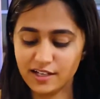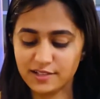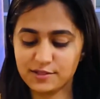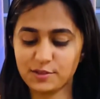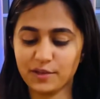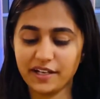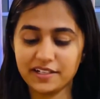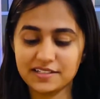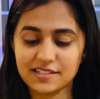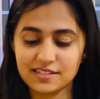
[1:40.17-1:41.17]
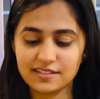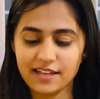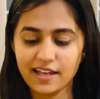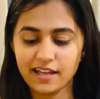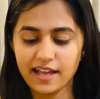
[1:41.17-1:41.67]
So it's
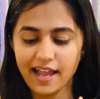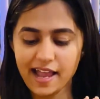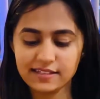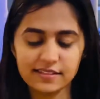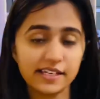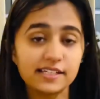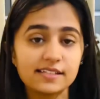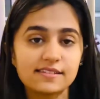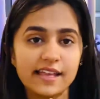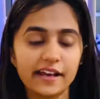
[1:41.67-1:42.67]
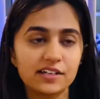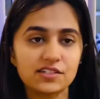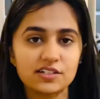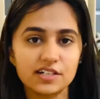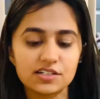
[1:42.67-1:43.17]
SE second
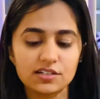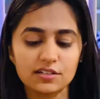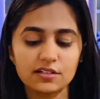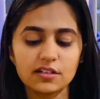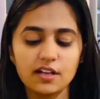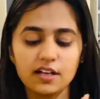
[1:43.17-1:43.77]
generation.